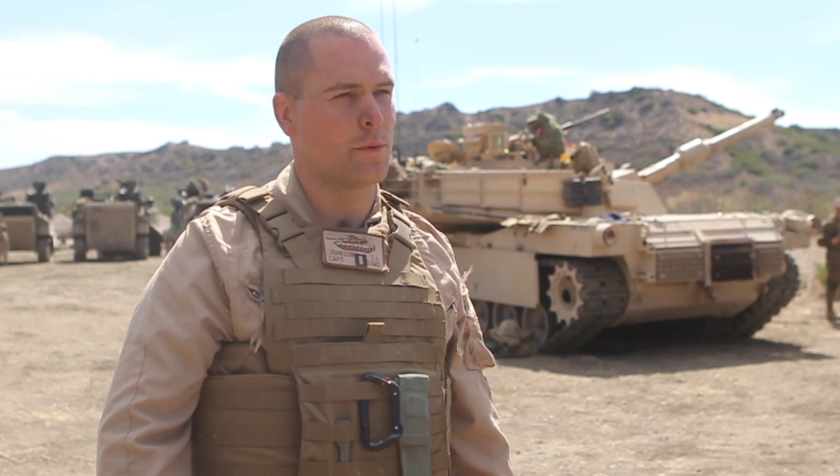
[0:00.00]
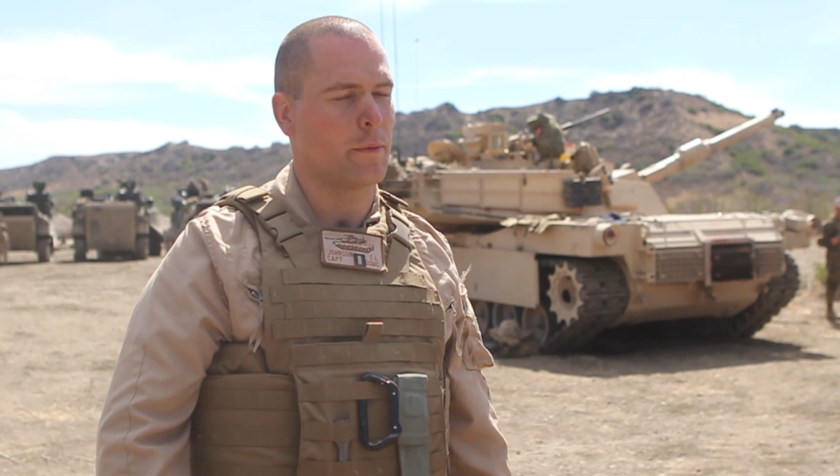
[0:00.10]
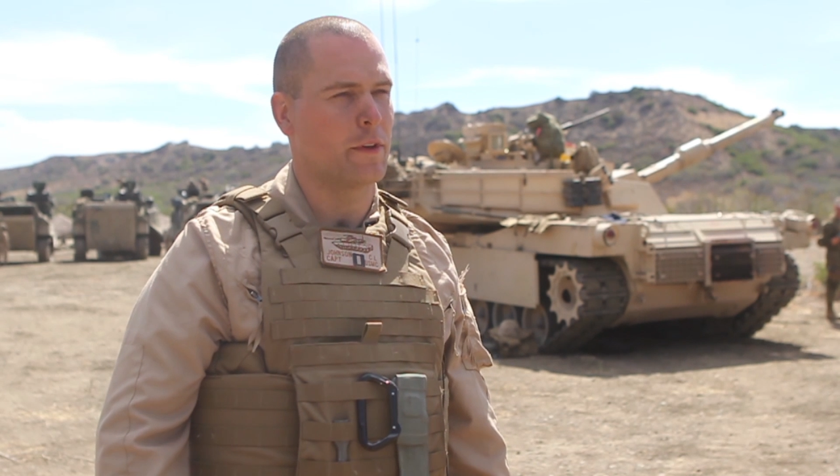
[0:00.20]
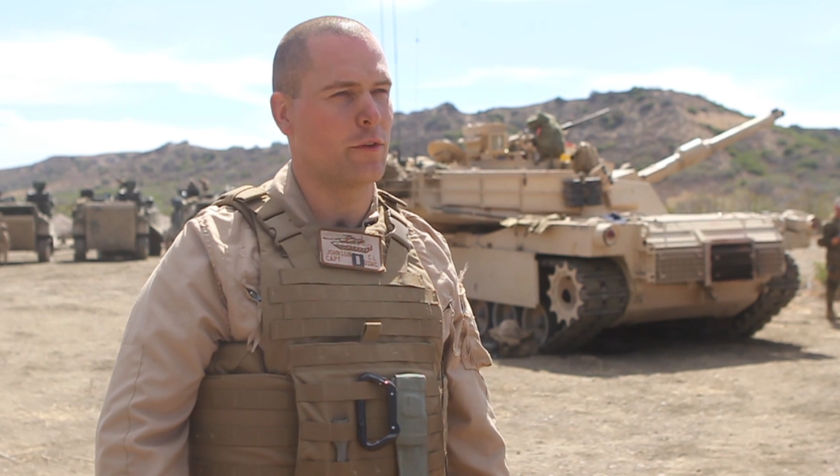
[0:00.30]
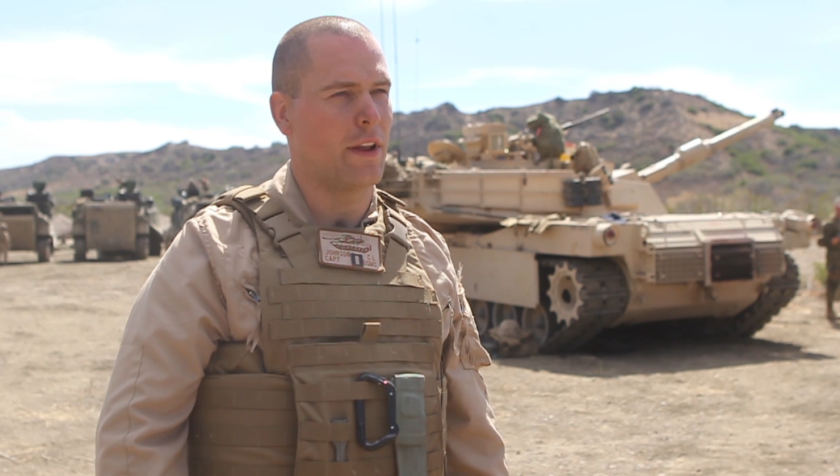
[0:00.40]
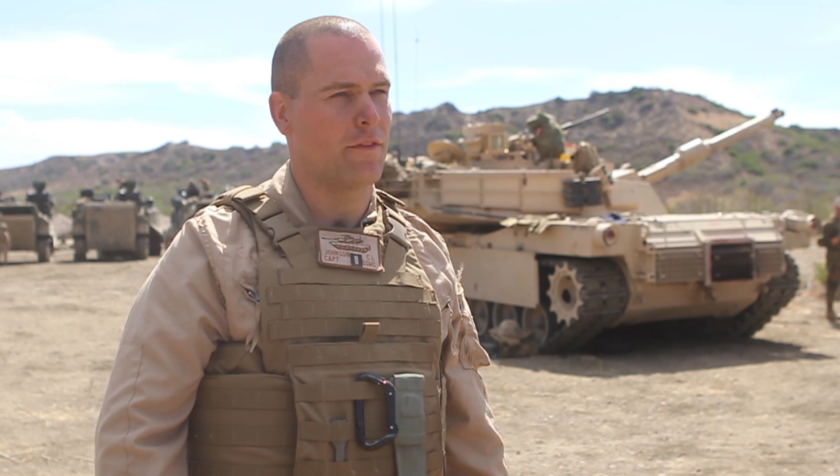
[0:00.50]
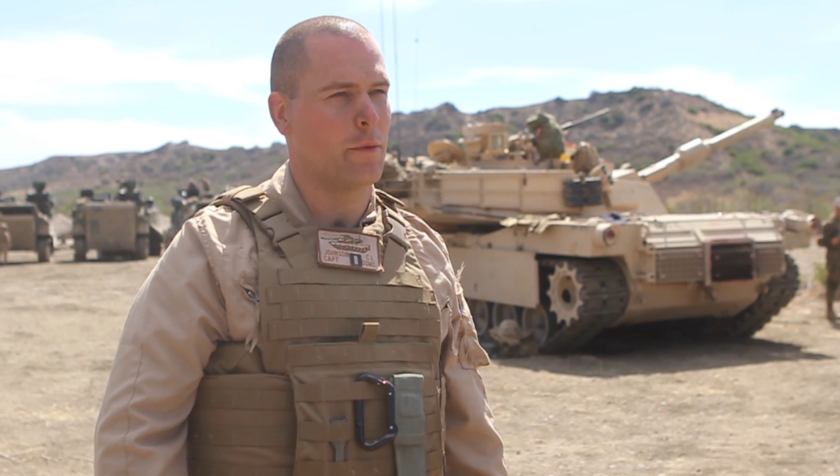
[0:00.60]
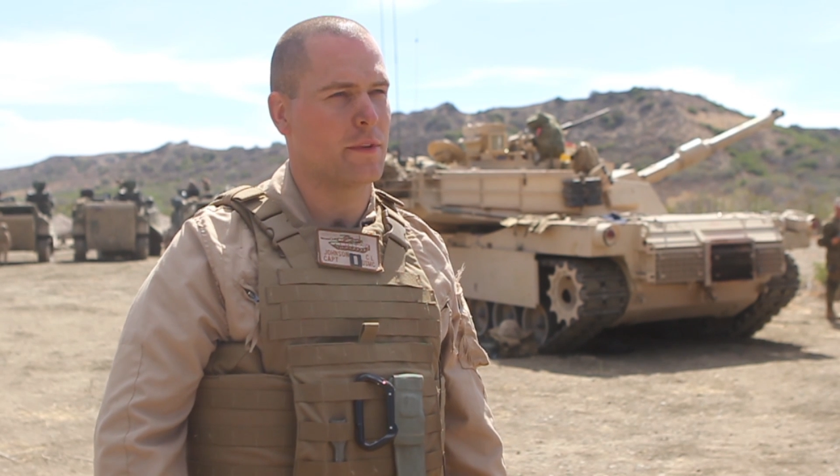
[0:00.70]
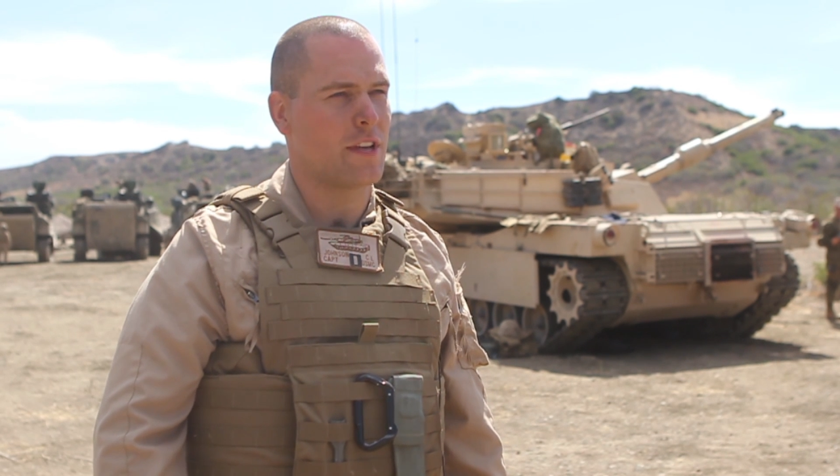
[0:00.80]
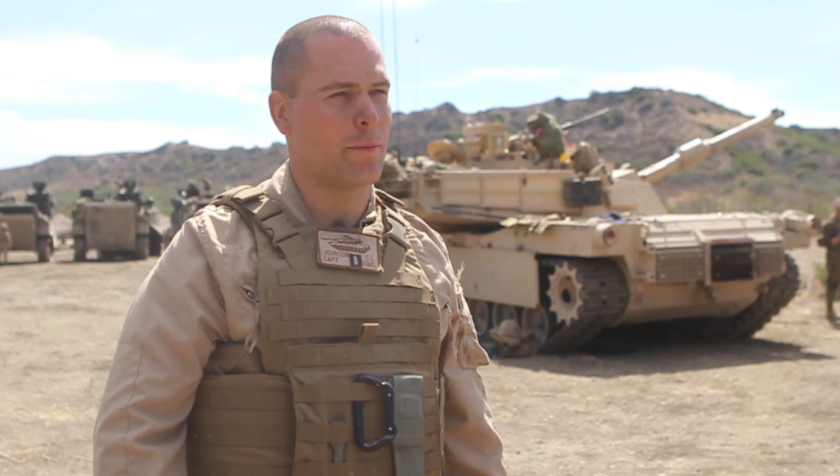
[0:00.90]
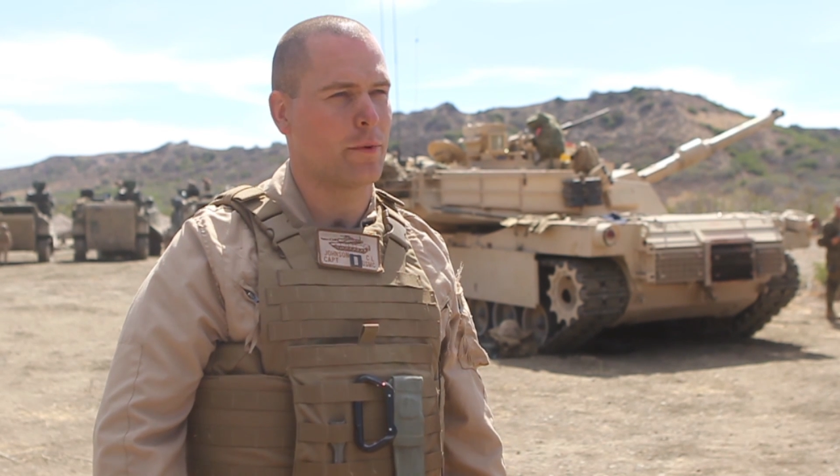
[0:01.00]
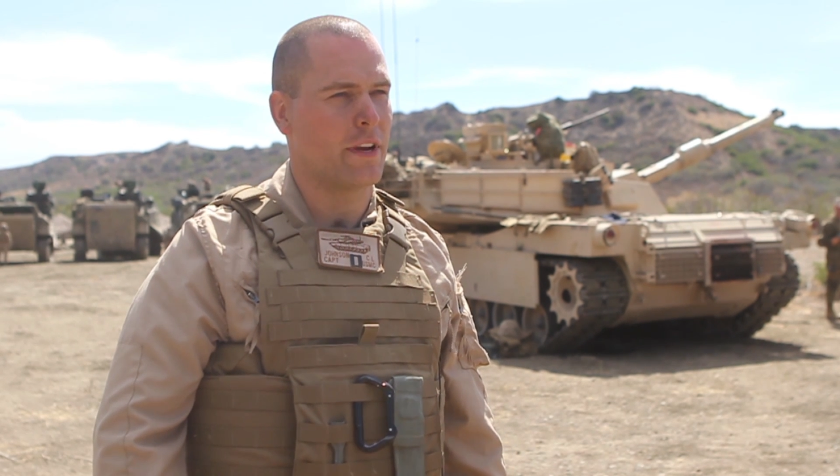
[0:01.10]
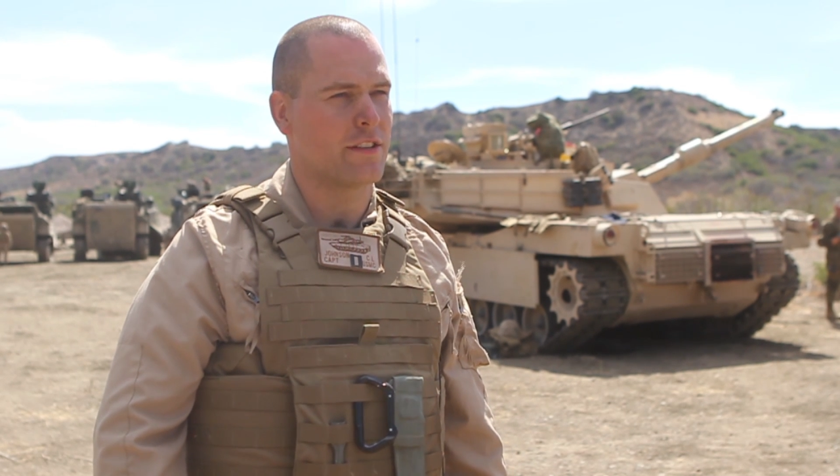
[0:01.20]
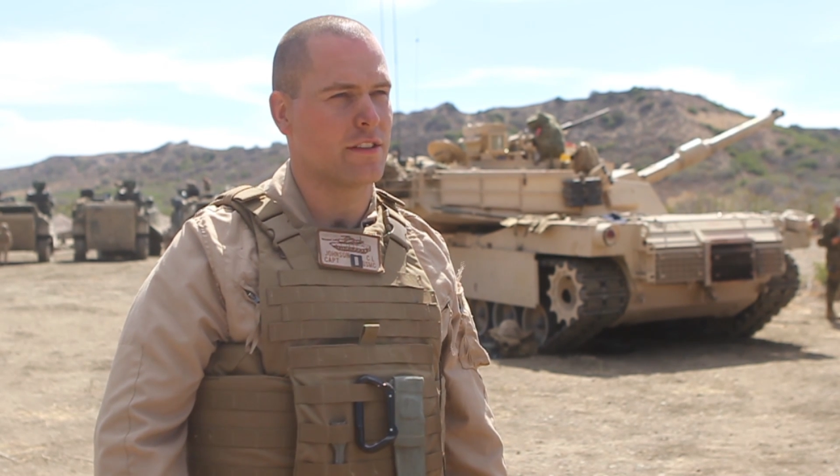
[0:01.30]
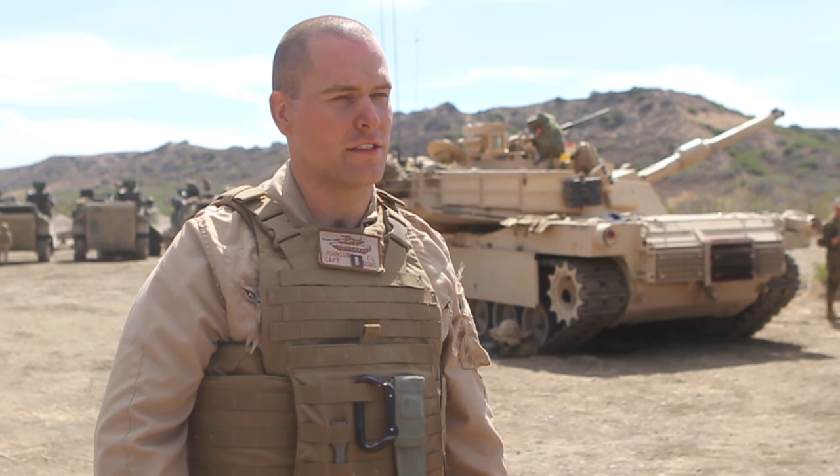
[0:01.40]
We're going to be doing amphibious
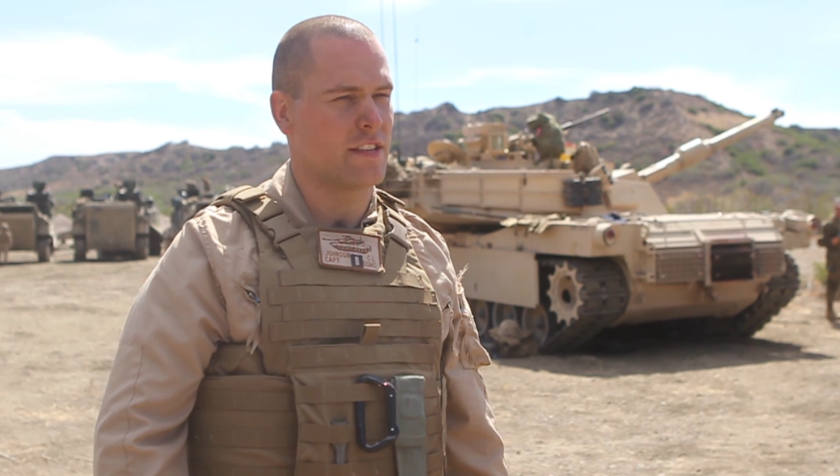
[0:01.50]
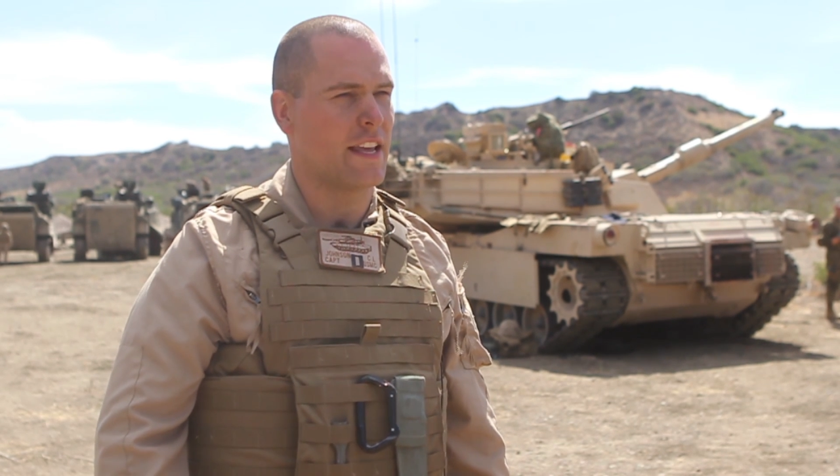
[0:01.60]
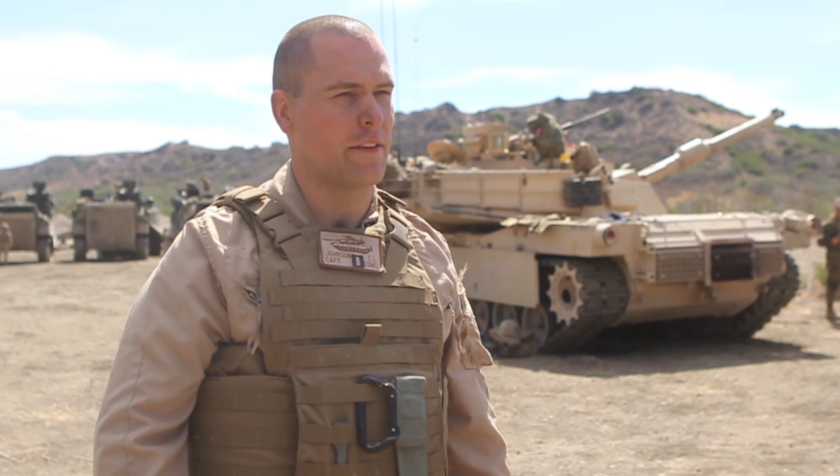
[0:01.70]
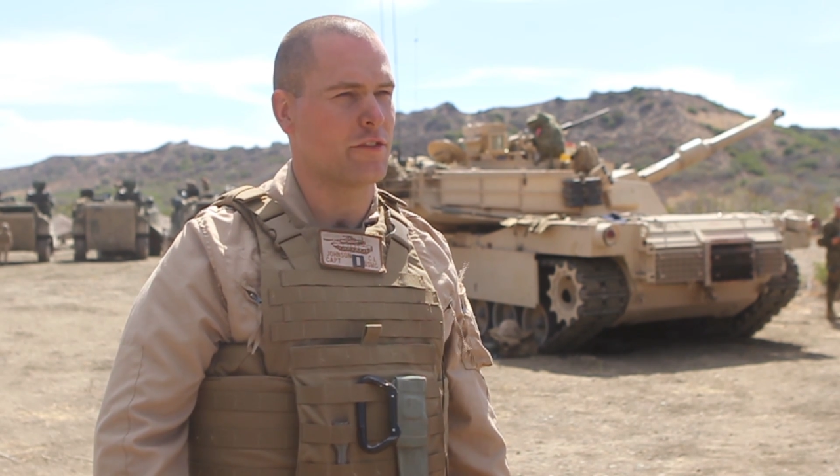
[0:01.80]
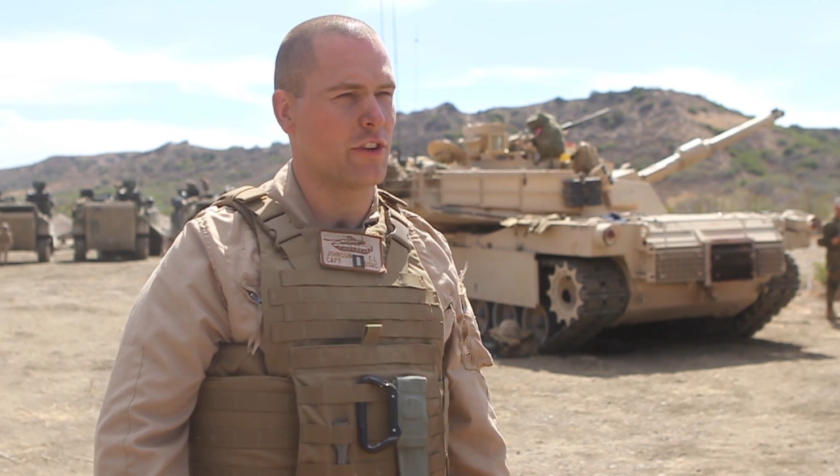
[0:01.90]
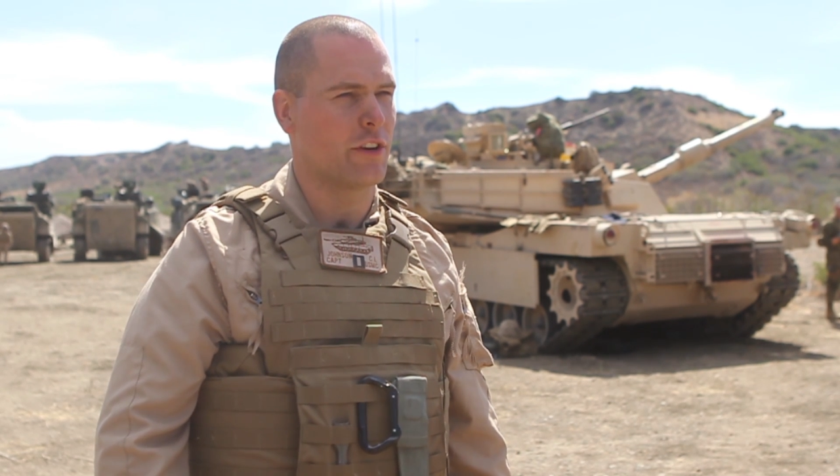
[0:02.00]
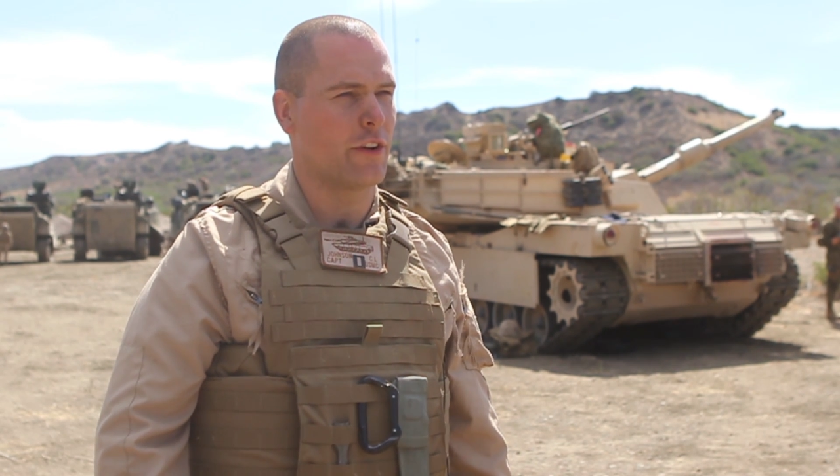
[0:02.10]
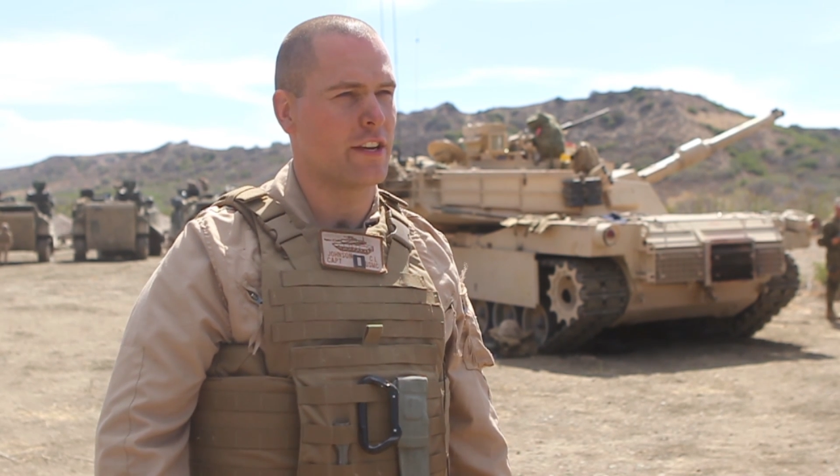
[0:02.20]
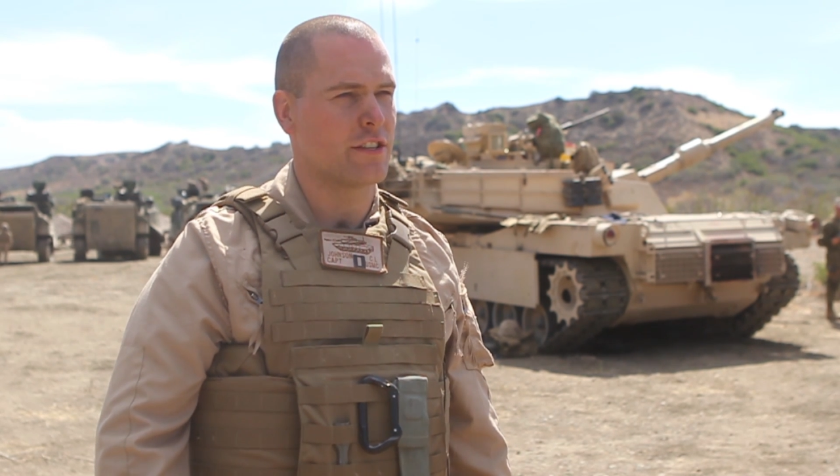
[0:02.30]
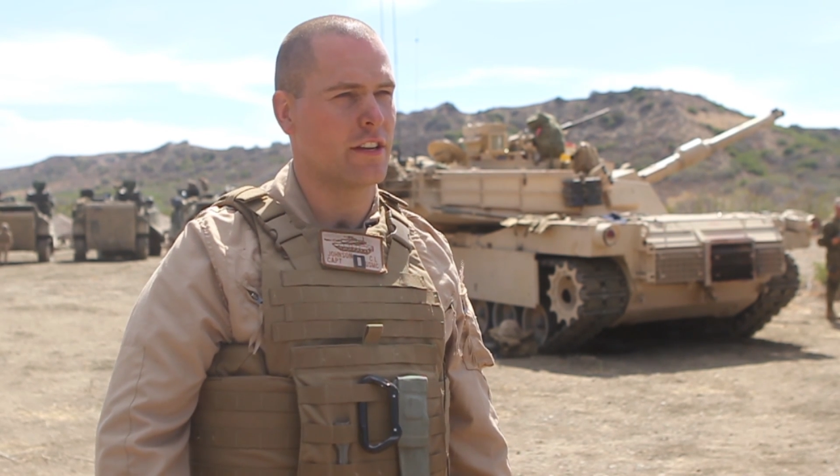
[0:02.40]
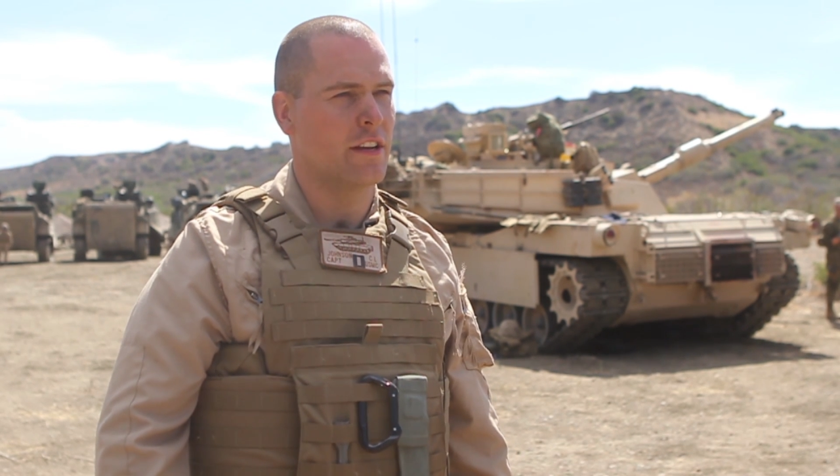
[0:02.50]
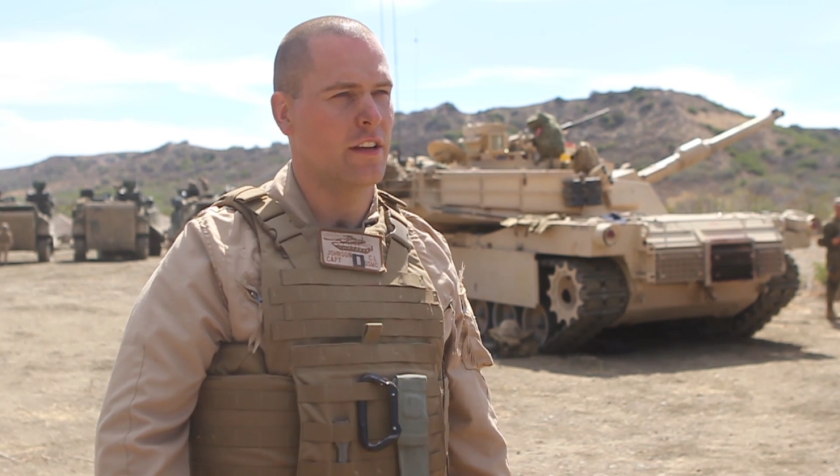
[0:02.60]
operations and tank infantry integration.